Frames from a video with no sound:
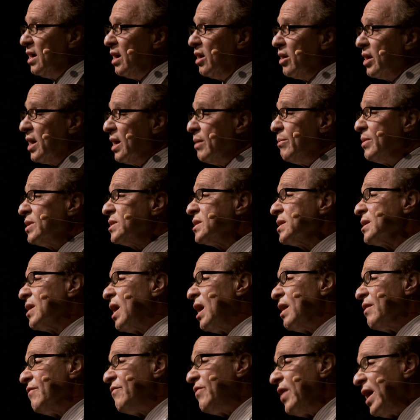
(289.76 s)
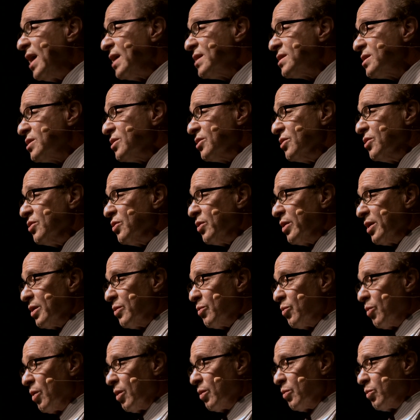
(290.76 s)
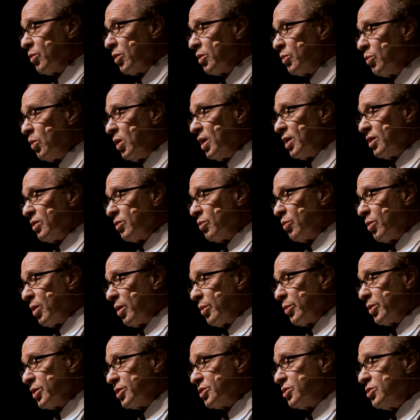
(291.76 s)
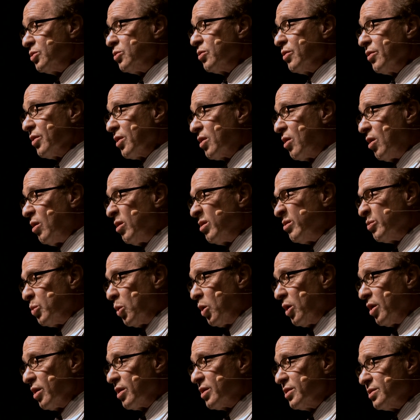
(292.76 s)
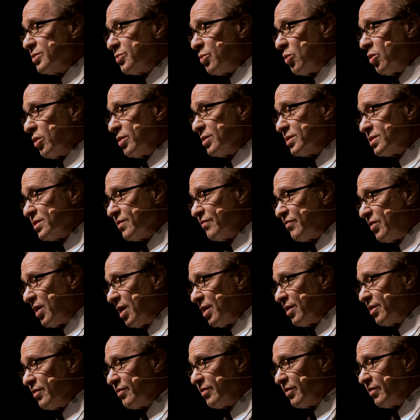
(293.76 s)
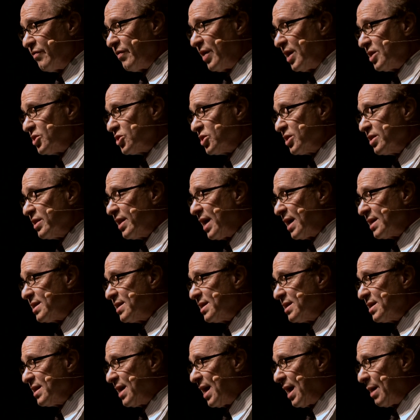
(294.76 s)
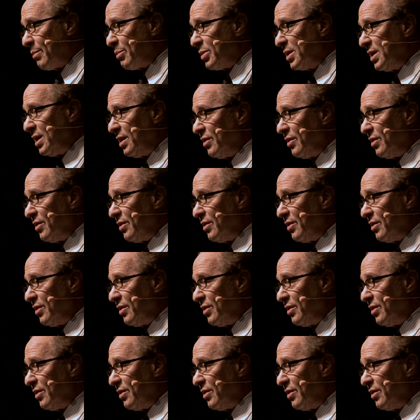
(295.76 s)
Okay, it must have gone faster during World War I or World War II or the Cold War, because war is the father of invention. That didn't happen